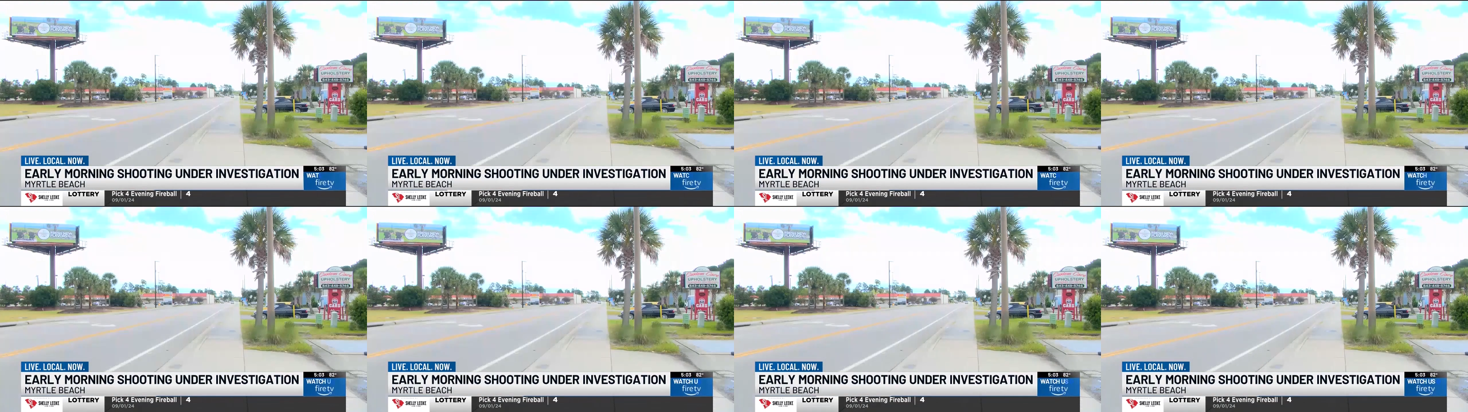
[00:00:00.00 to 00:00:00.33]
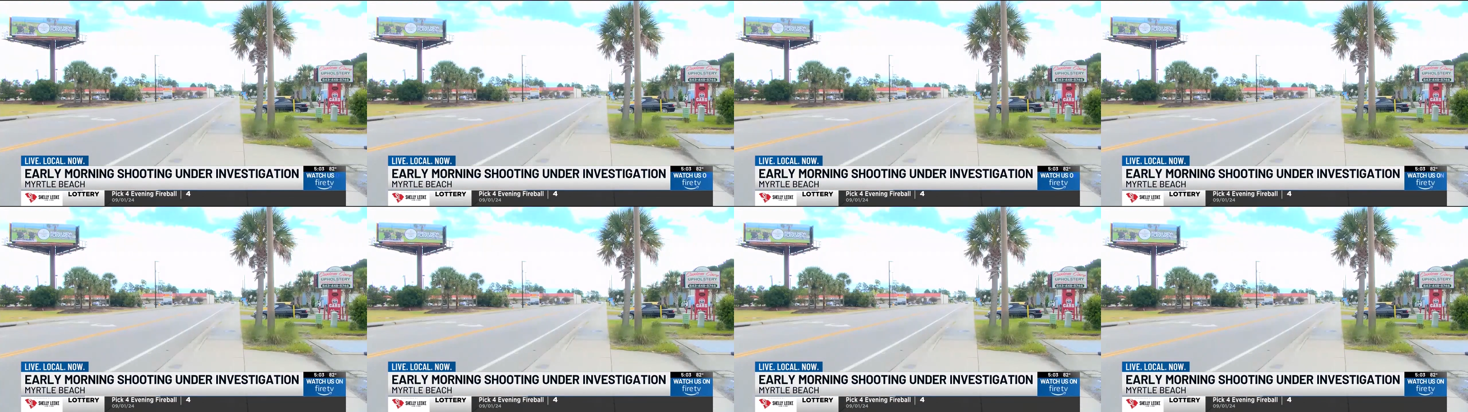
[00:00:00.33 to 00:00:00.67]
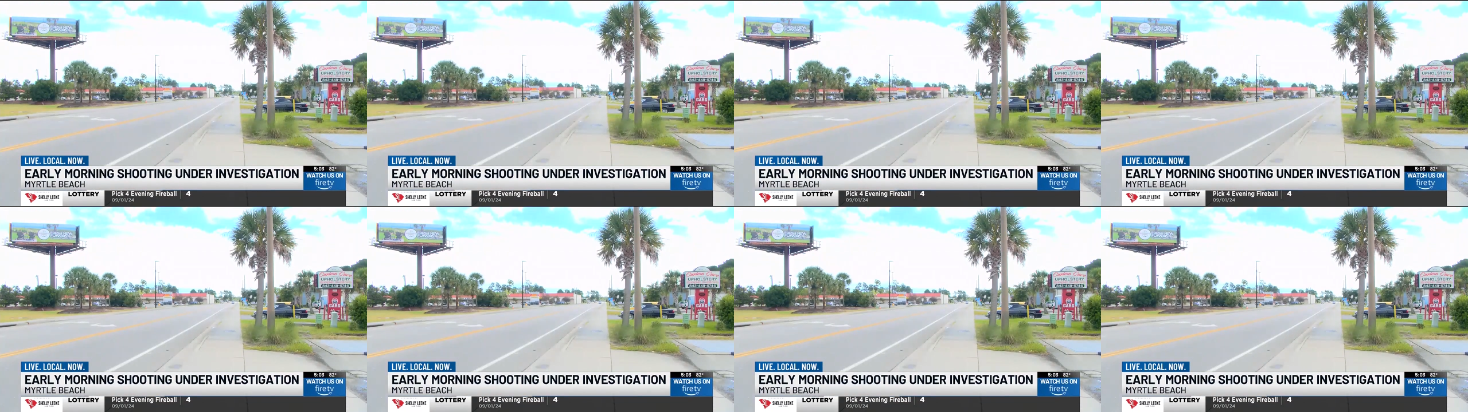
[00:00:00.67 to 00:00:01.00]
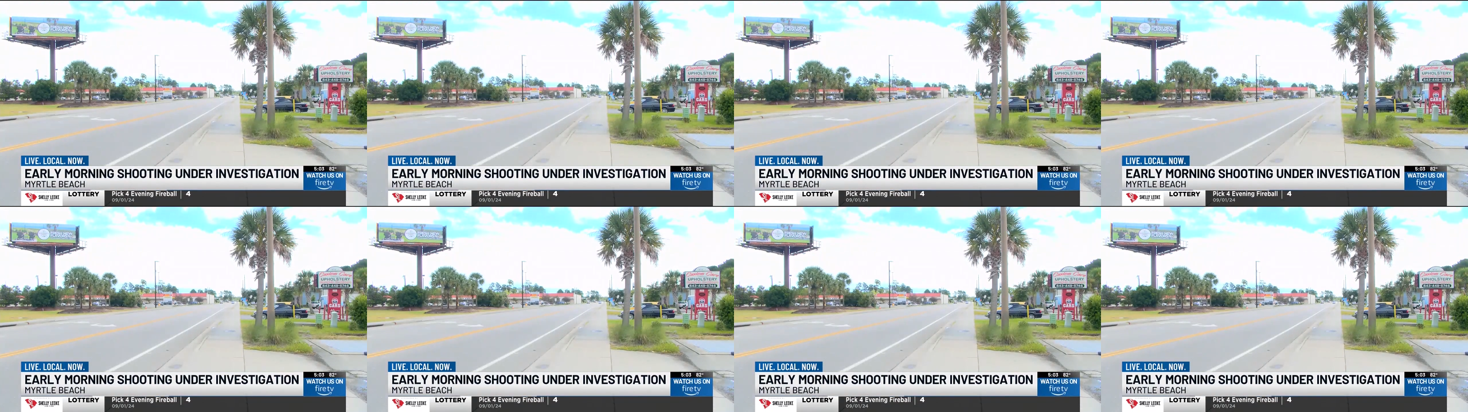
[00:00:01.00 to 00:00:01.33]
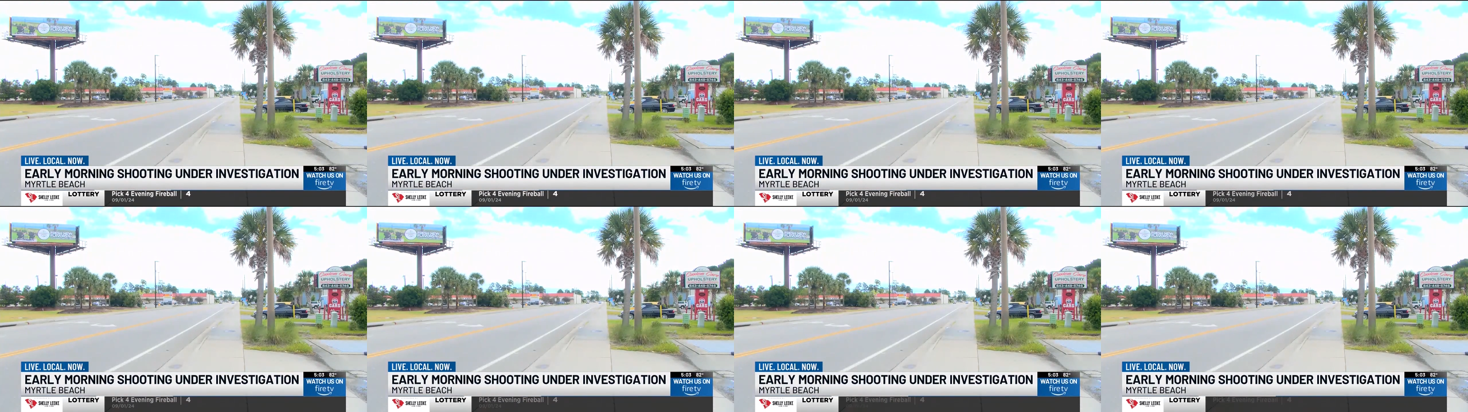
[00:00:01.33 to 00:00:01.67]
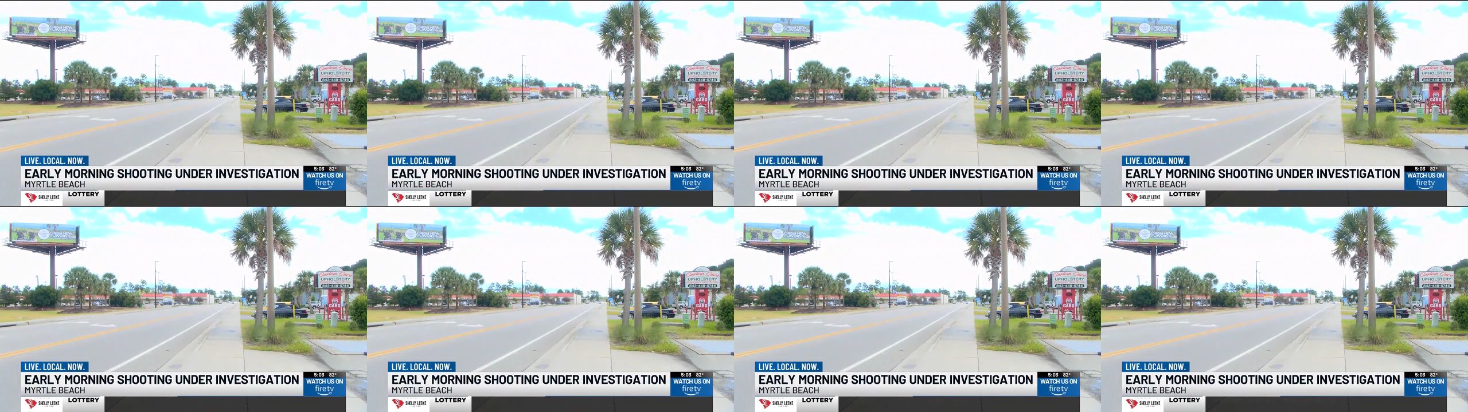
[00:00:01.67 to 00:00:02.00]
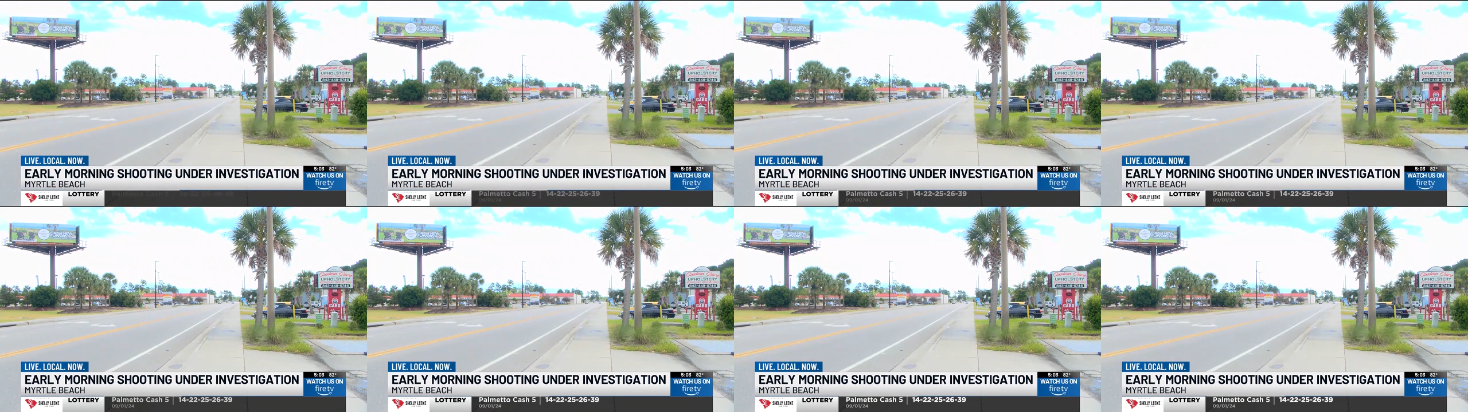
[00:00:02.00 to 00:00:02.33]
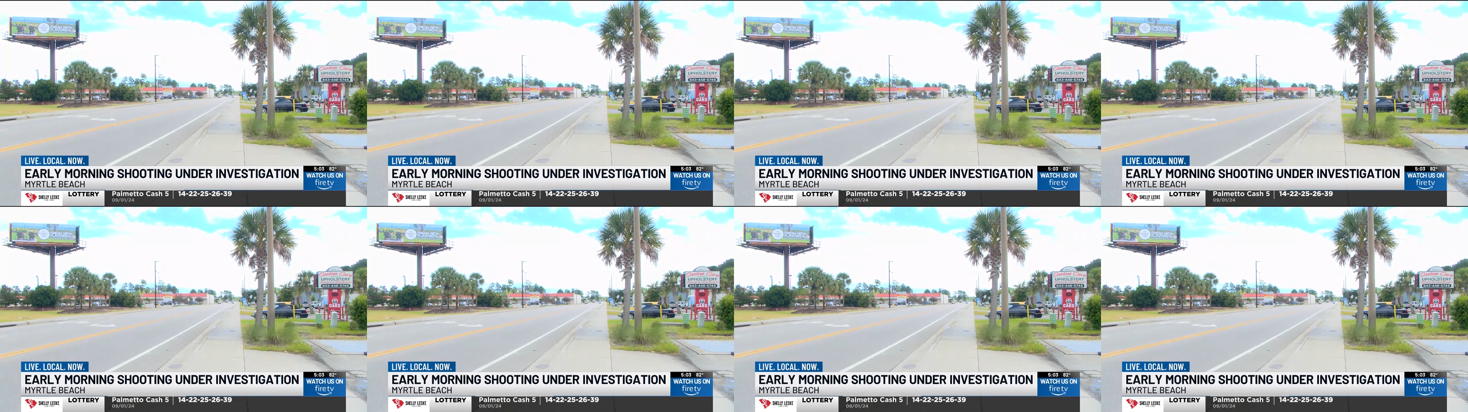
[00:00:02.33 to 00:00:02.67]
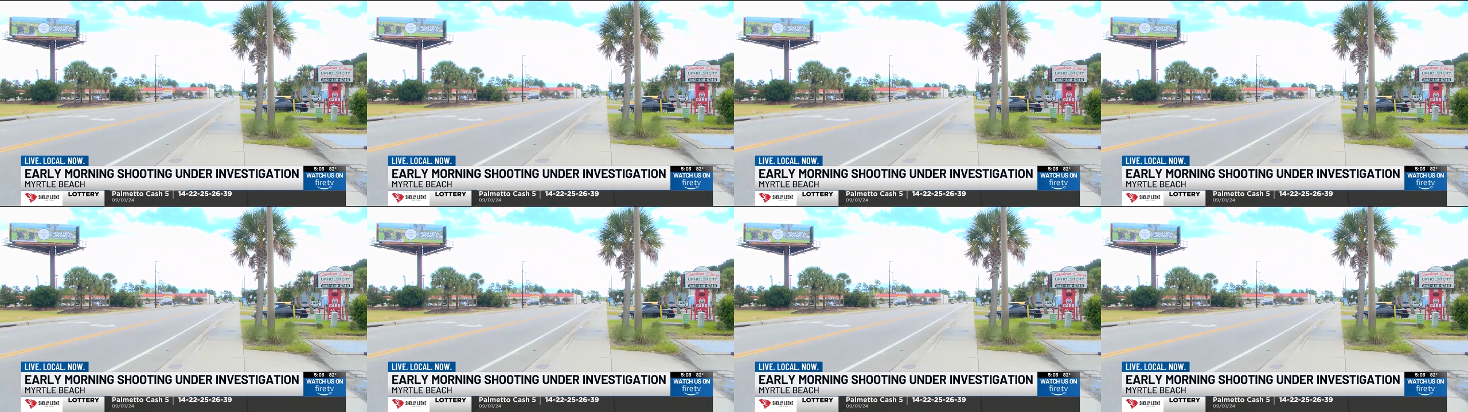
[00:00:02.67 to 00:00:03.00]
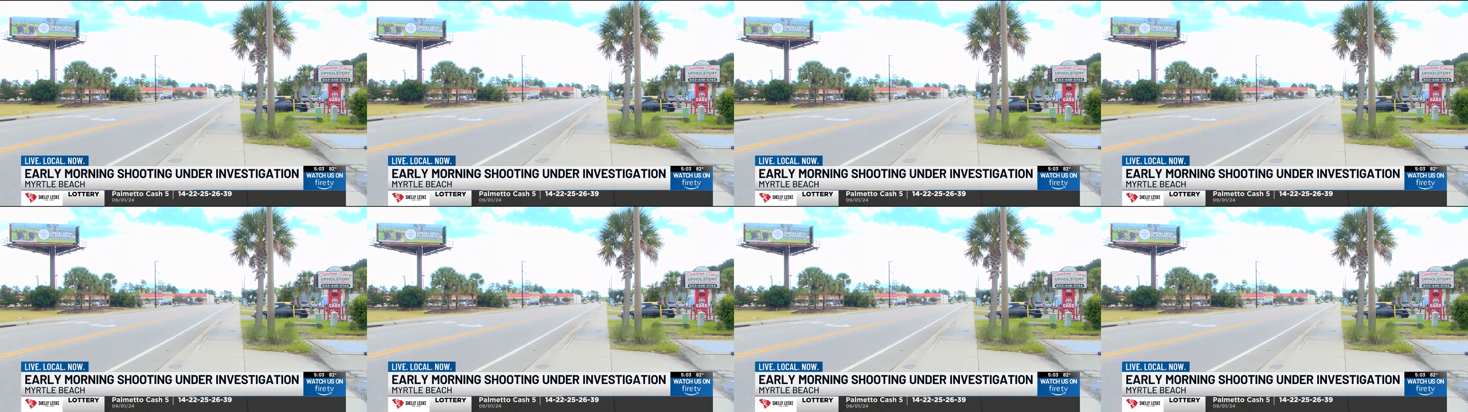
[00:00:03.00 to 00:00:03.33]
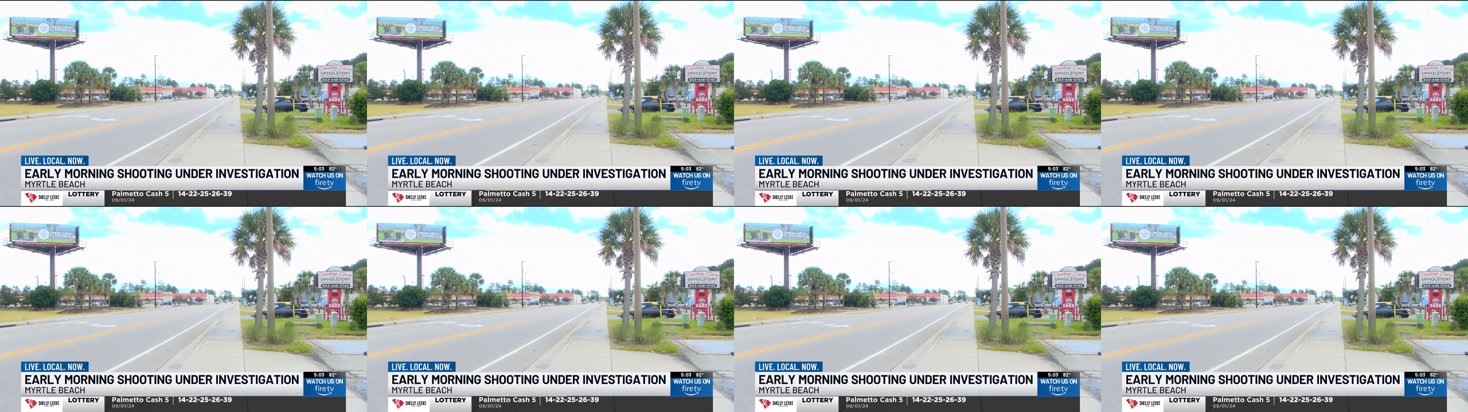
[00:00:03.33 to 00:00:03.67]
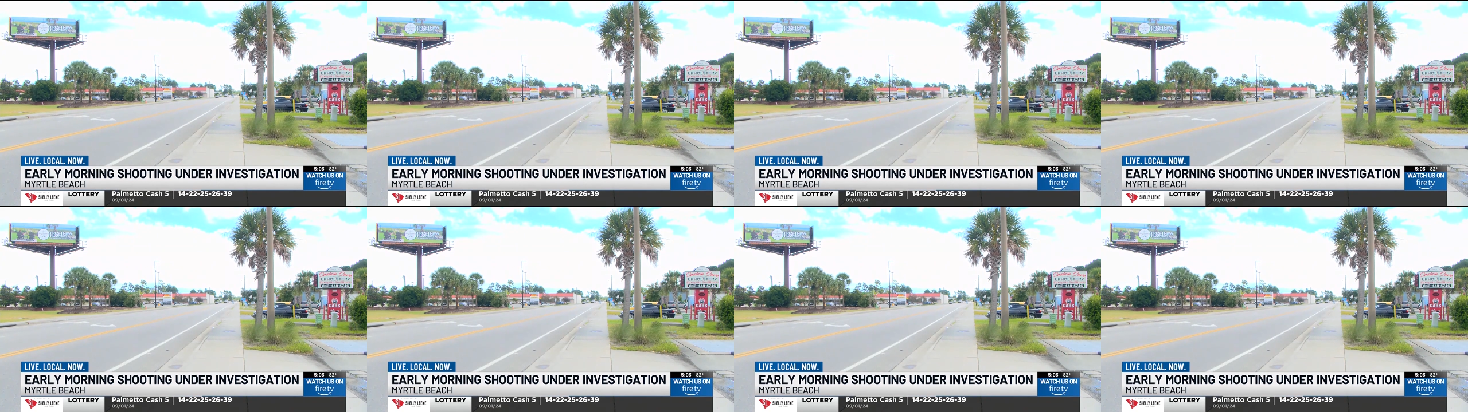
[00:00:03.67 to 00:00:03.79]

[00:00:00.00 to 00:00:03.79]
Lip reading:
Nobody's mouth can be seen.